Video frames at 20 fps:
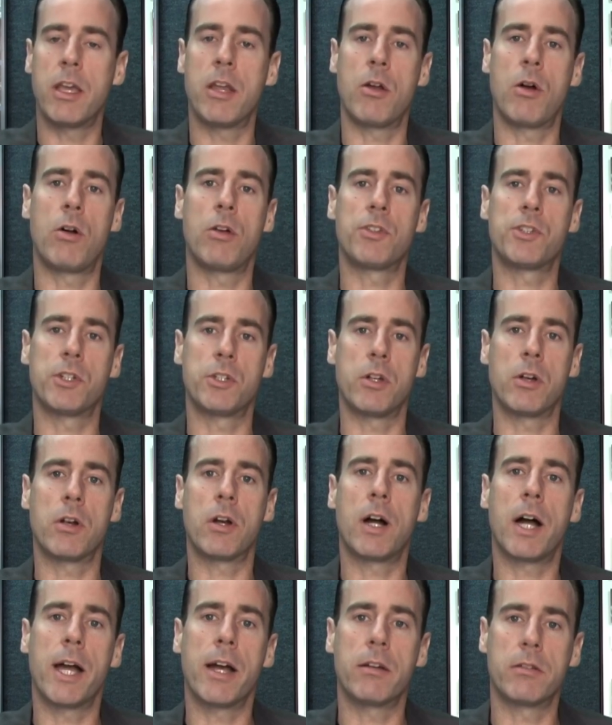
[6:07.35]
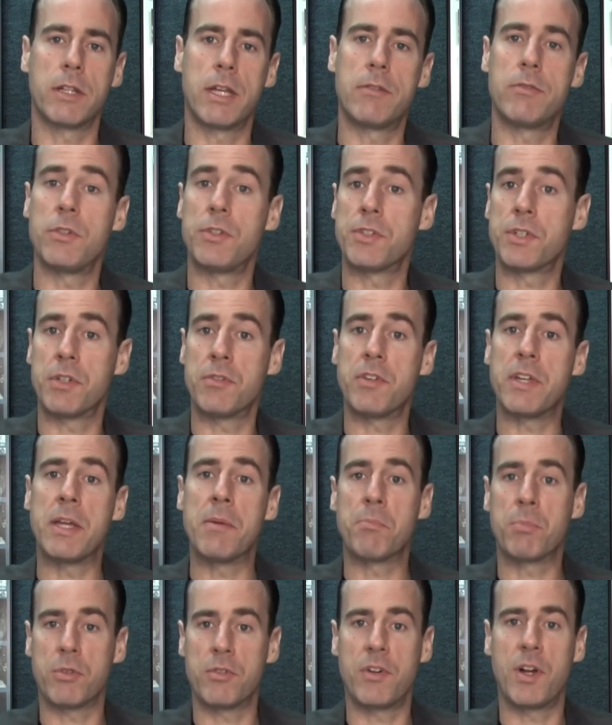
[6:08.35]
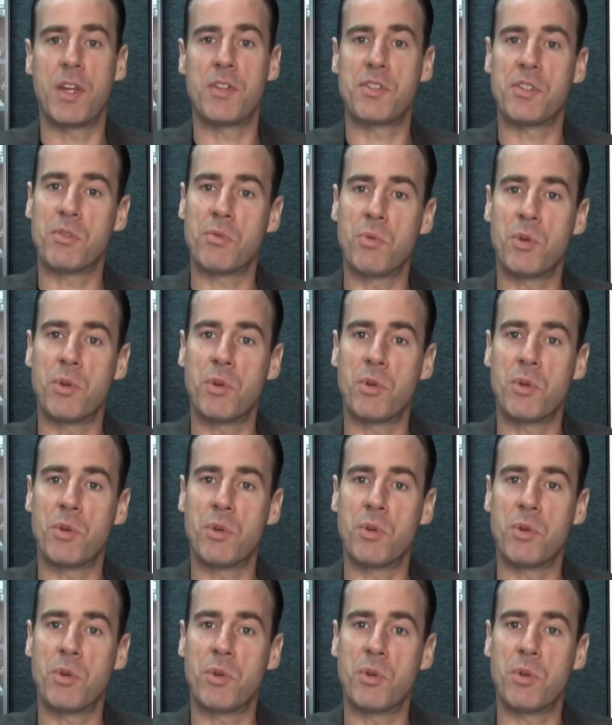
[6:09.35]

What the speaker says: and also your higher levels of improvising.